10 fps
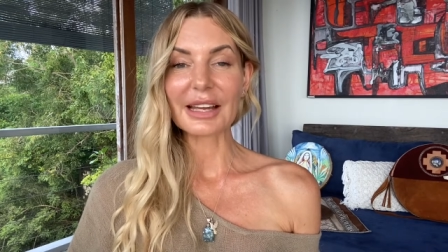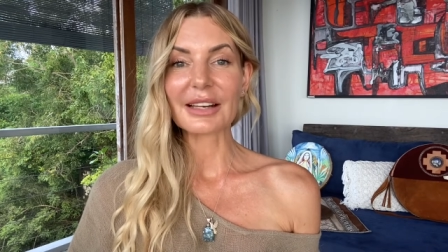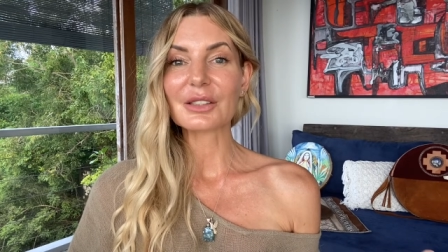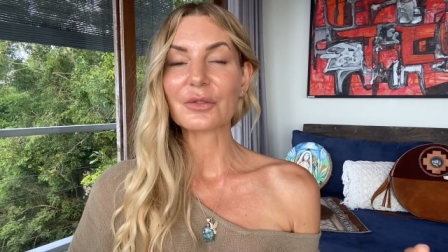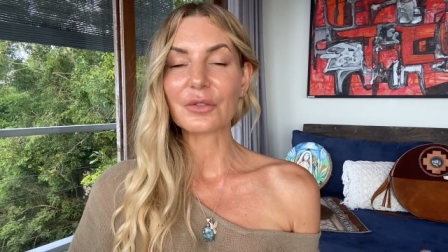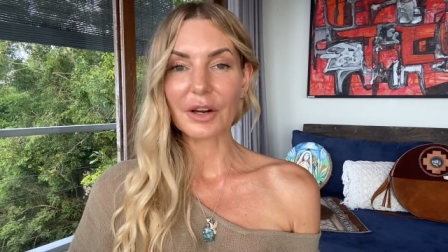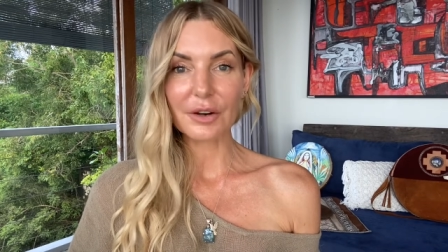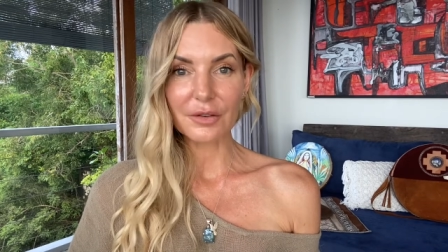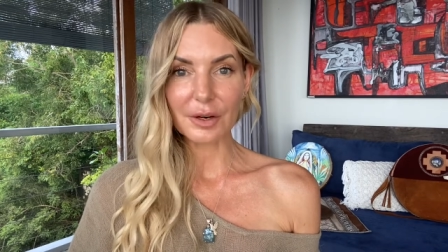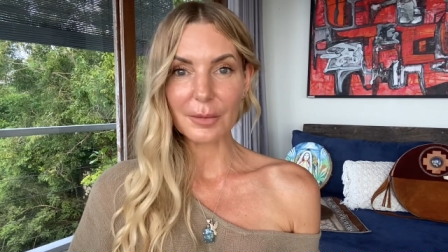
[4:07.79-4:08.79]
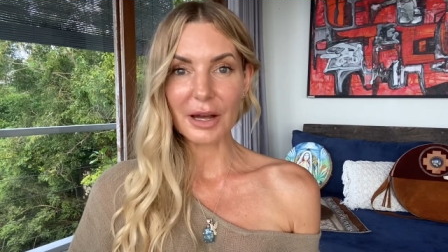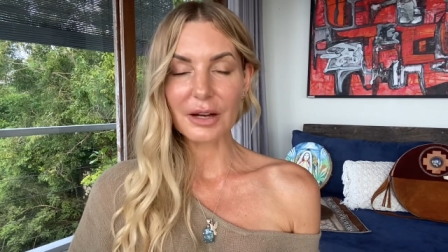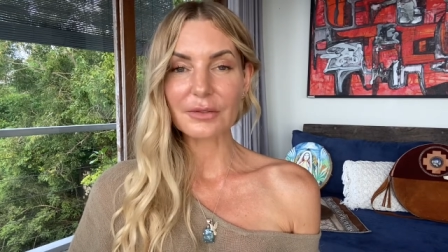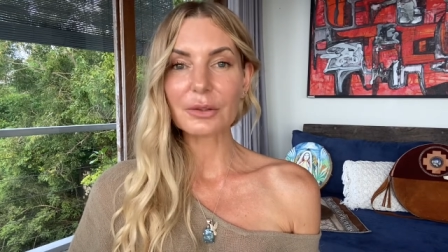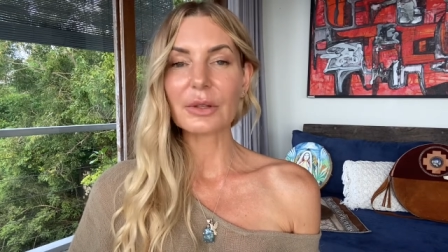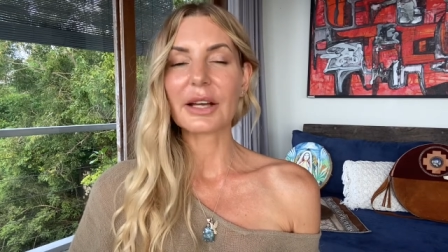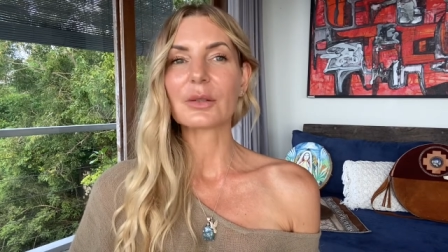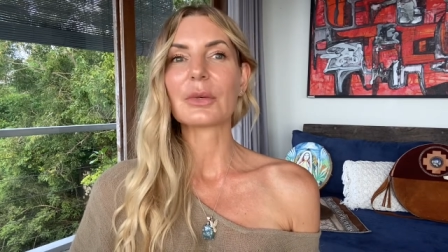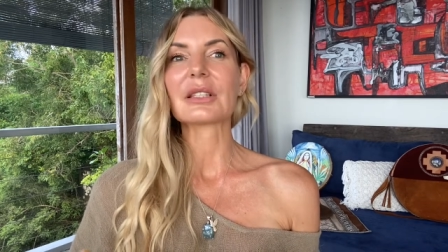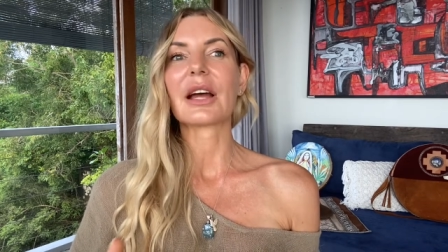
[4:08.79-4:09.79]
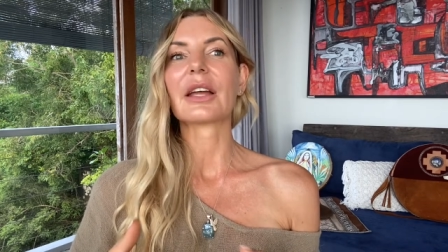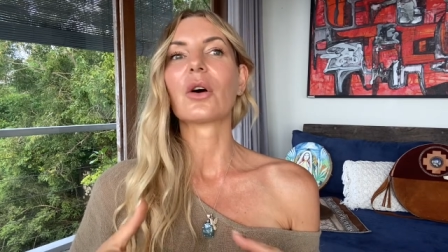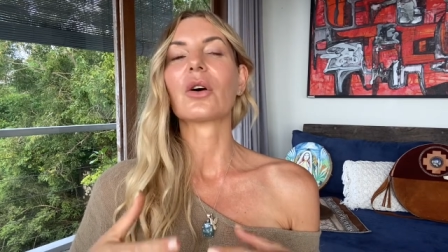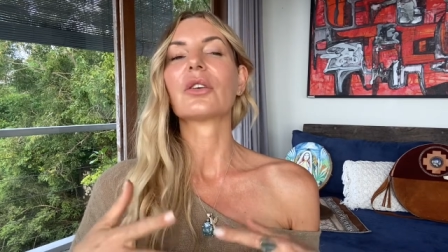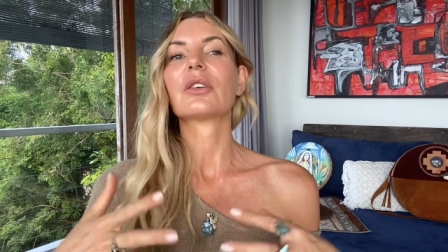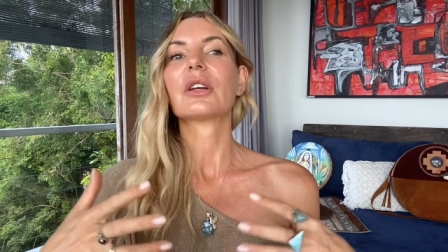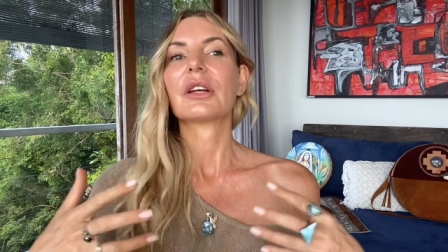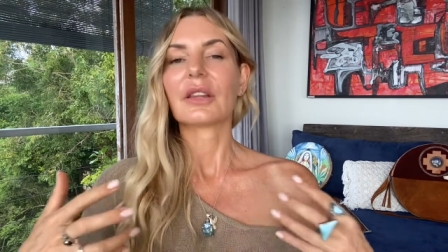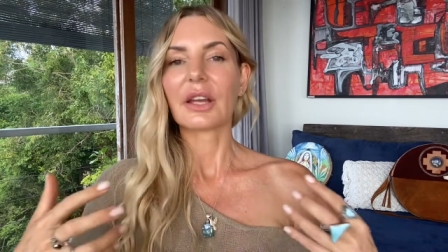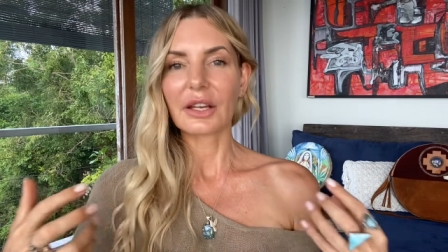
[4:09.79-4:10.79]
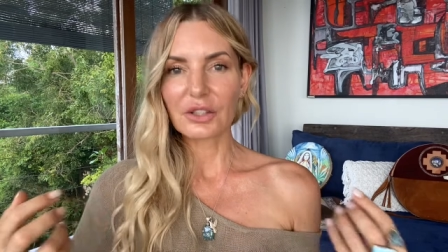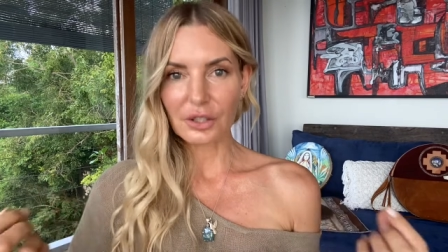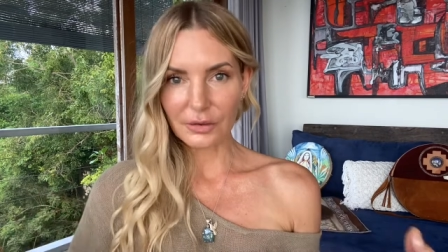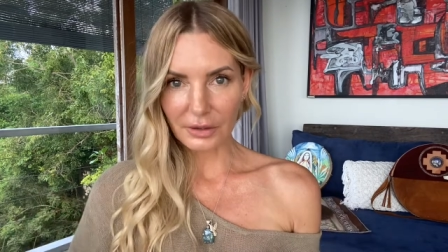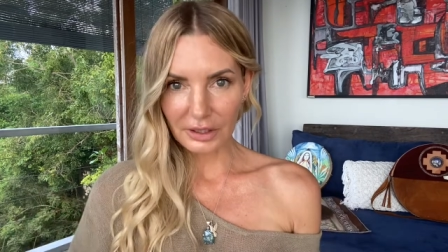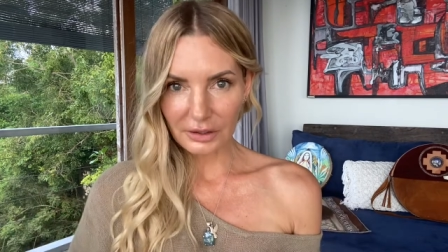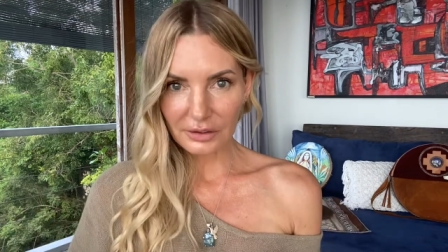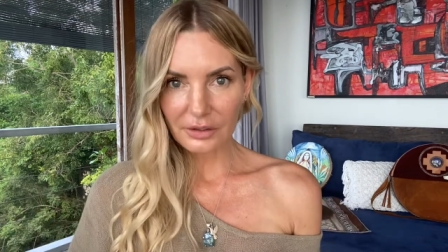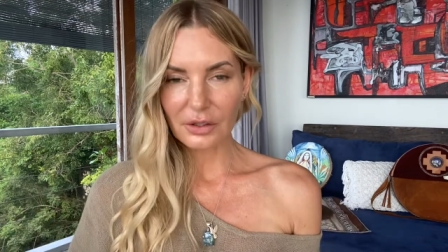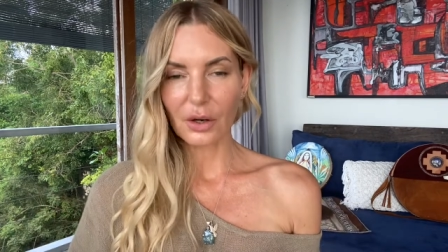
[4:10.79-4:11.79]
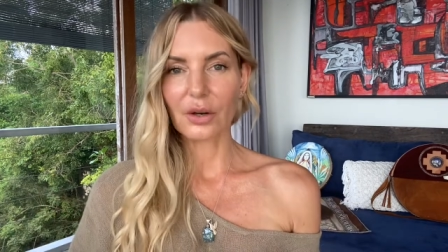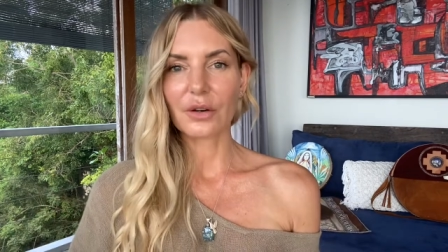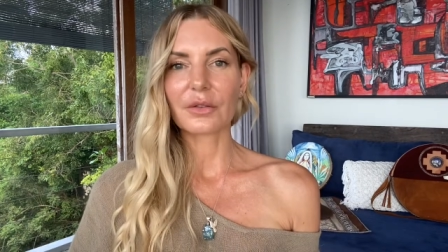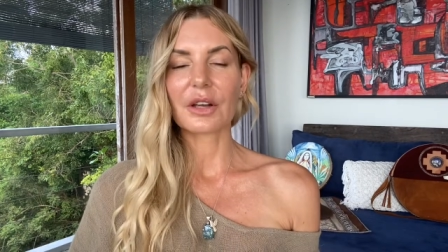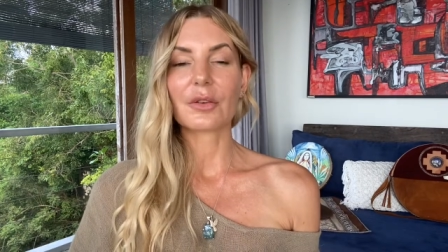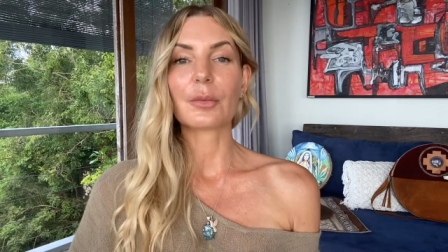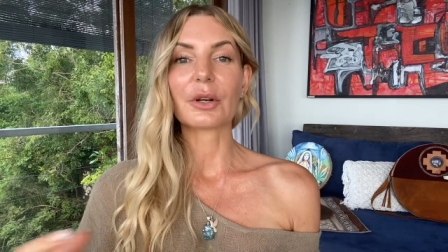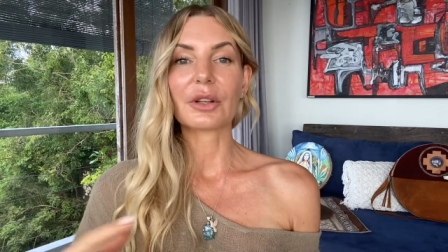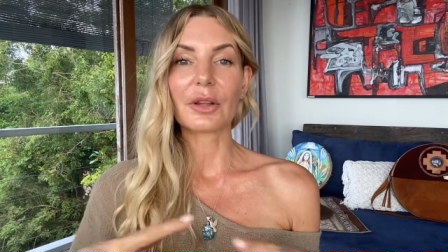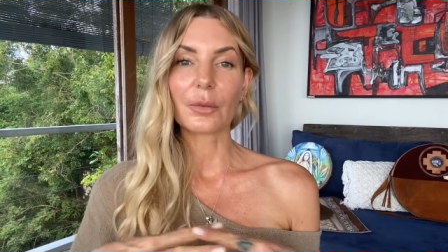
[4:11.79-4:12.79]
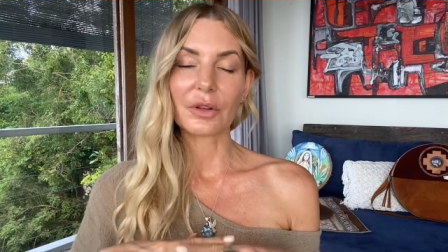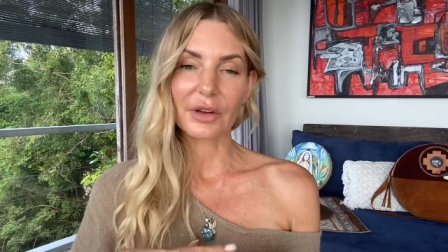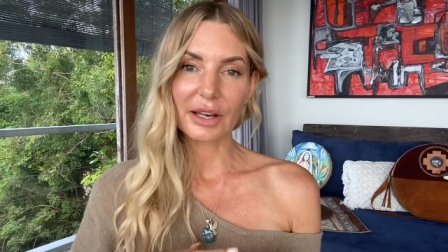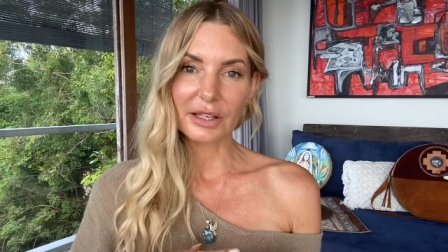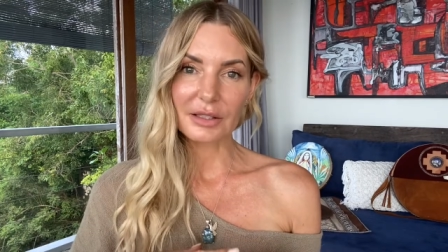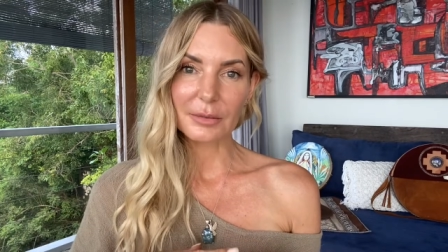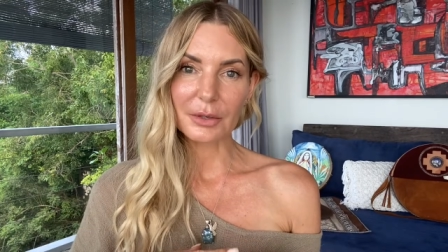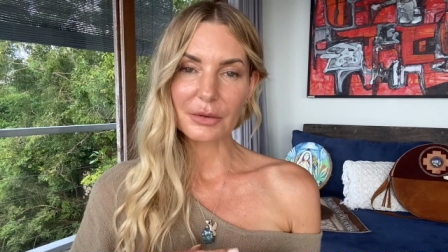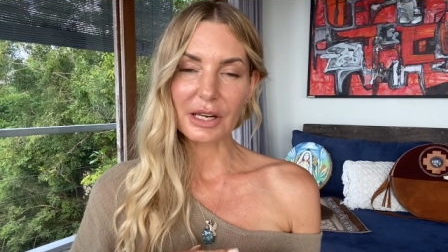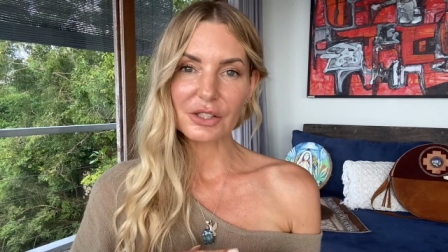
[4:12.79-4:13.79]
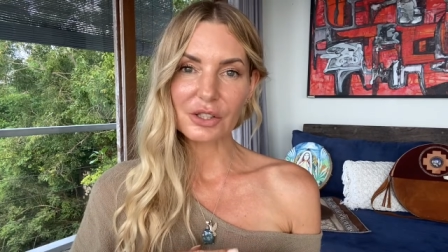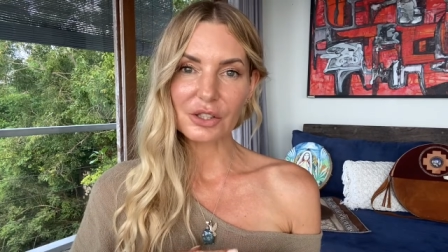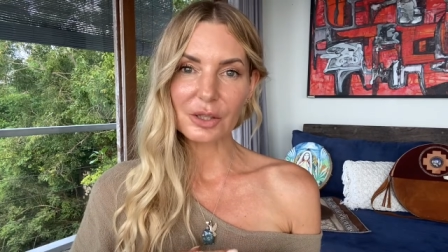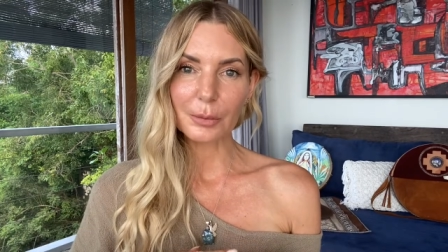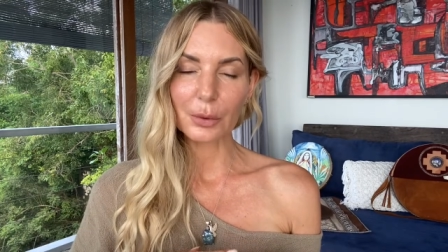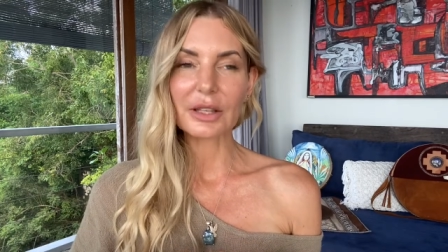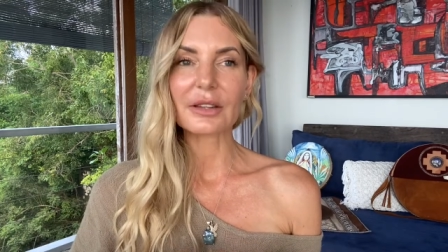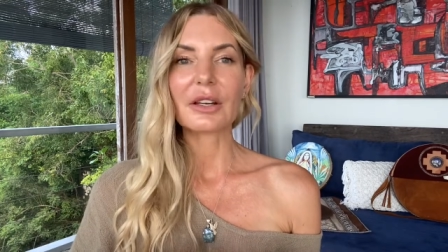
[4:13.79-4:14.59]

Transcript: and it's very, very powerful as we take on the energy fields of everybody that we've had intimate relationship with.